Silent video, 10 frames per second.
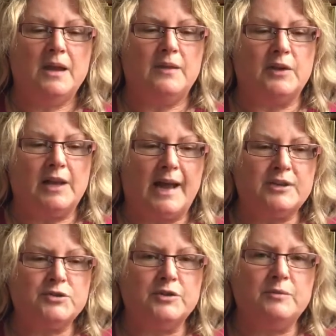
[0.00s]
In the
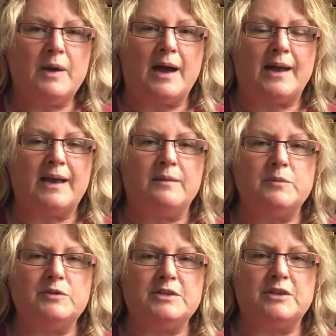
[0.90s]
classroom, I am
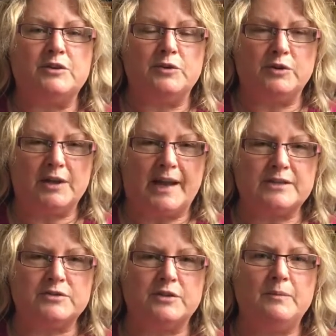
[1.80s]
using Google
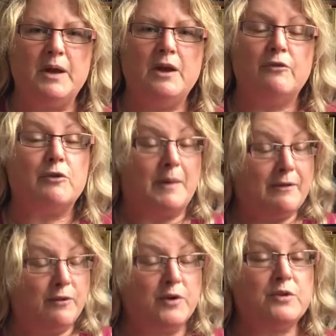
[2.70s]
Classroom for my
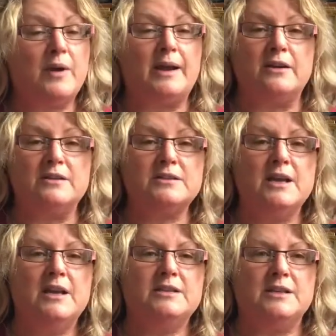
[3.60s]
4th graders
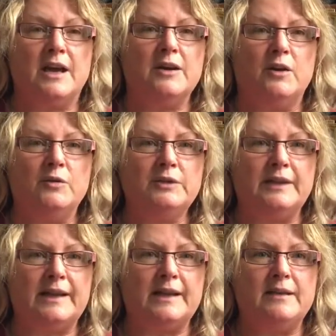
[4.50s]
to not
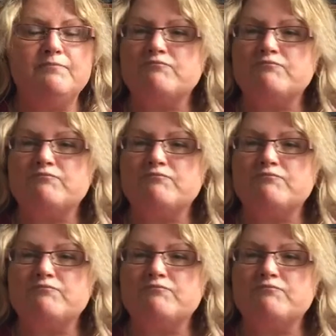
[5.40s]
only,